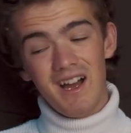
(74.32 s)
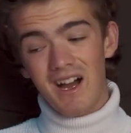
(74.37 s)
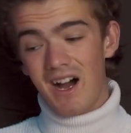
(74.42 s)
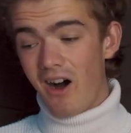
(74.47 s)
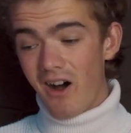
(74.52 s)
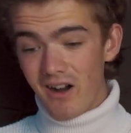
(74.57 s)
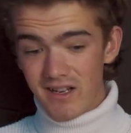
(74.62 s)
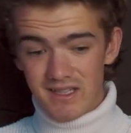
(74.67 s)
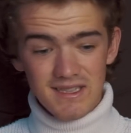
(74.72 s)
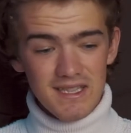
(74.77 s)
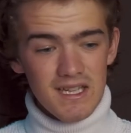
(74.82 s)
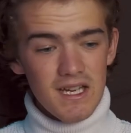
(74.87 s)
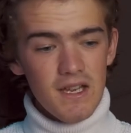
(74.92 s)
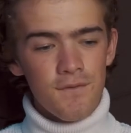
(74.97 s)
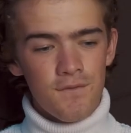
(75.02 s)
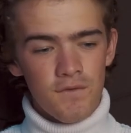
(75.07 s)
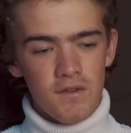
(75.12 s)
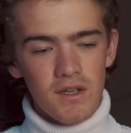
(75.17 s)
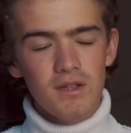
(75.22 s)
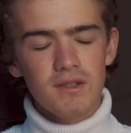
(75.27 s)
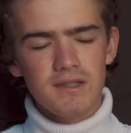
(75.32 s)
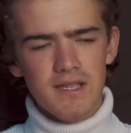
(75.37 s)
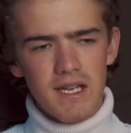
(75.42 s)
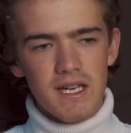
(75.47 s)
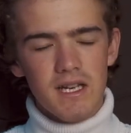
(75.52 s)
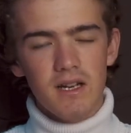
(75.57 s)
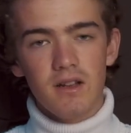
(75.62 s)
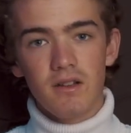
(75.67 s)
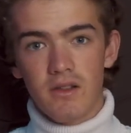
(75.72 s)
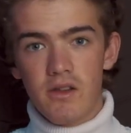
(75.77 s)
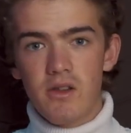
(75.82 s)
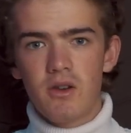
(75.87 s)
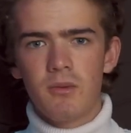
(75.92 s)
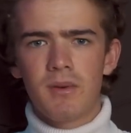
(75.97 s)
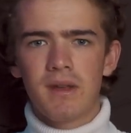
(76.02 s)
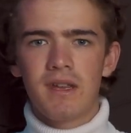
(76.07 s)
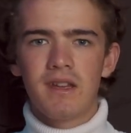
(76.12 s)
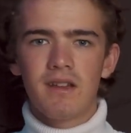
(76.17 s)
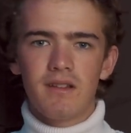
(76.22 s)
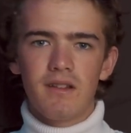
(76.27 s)
Honestly, it feels like a little
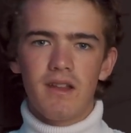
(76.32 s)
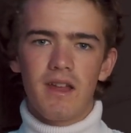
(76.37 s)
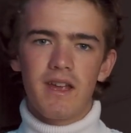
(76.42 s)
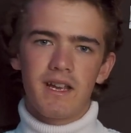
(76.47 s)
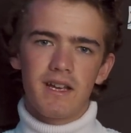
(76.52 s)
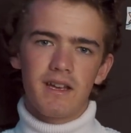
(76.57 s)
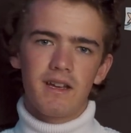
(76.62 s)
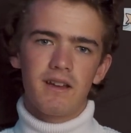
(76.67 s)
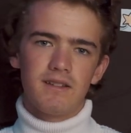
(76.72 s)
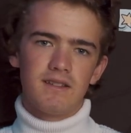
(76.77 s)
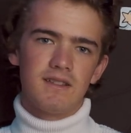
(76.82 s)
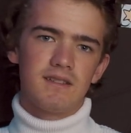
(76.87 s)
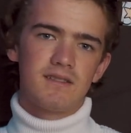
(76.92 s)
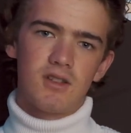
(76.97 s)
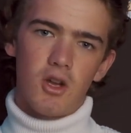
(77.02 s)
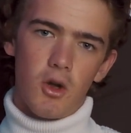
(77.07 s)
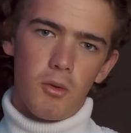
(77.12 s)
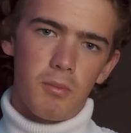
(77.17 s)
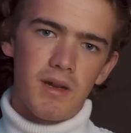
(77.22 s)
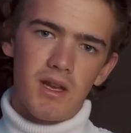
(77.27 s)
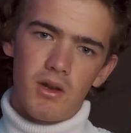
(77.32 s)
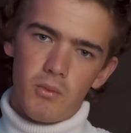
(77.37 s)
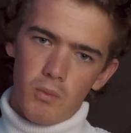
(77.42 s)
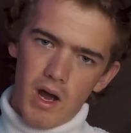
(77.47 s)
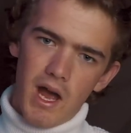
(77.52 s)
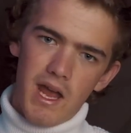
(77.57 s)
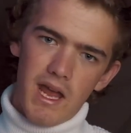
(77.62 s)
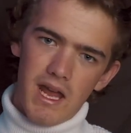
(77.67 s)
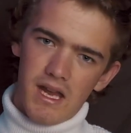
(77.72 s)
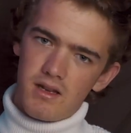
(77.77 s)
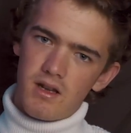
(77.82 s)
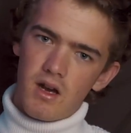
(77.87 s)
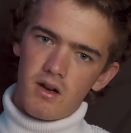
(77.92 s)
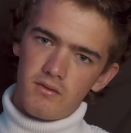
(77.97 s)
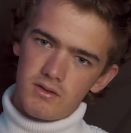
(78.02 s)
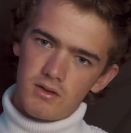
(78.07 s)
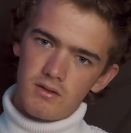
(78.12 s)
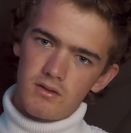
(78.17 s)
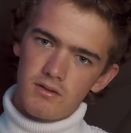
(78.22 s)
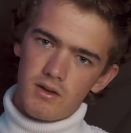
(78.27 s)
bit like a dystopian YA
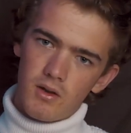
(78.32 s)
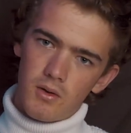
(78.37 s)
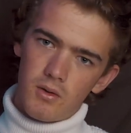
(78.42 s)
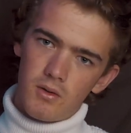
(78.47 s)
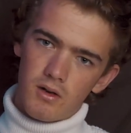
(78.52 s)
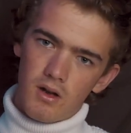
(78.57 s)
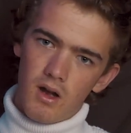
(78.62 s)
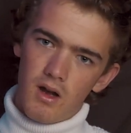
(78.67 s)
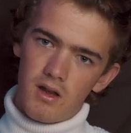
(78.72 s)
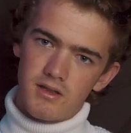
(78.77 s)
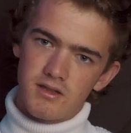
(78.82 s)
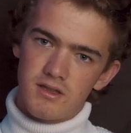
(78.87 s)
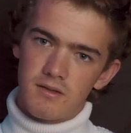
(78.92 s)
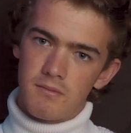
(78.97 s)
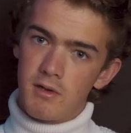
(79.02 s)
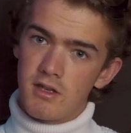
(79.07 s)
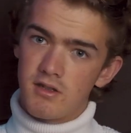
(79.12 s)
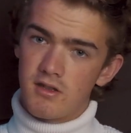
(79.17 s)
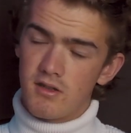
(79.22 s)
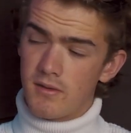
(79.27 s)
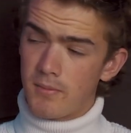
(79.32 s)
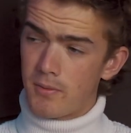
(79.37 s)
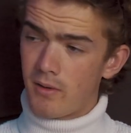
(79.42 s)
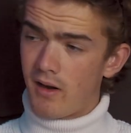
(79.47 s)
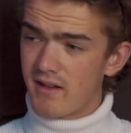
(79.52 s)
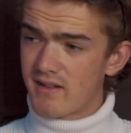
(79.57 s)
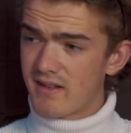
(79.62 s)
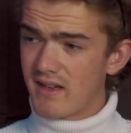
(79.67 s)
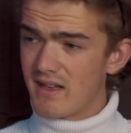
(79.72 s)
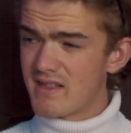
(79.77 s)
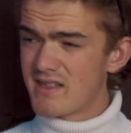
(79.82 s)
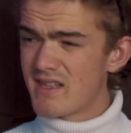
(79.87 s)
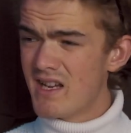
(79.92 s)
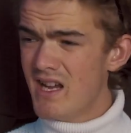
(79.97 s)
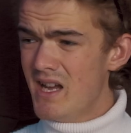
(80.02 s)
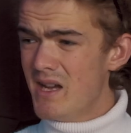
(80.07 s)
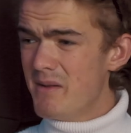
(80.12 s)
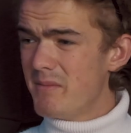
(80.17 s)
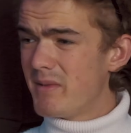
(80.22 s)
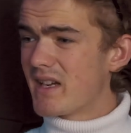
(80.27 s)
novel, the whole college admissions process,
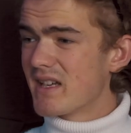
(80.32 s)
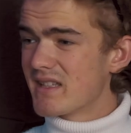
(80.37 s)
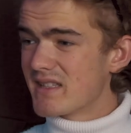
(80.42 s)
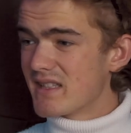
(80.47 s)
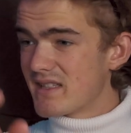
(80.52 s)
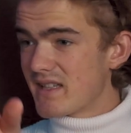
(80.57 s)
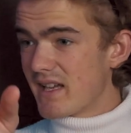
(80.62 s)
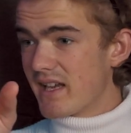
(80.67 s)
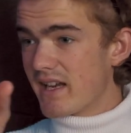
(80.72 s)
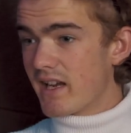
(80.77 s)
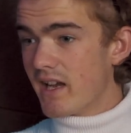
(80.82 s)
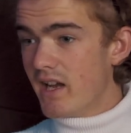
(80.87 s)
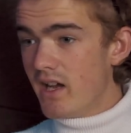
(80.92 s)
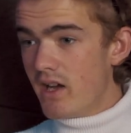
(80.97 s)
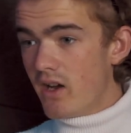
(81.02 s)
because it's a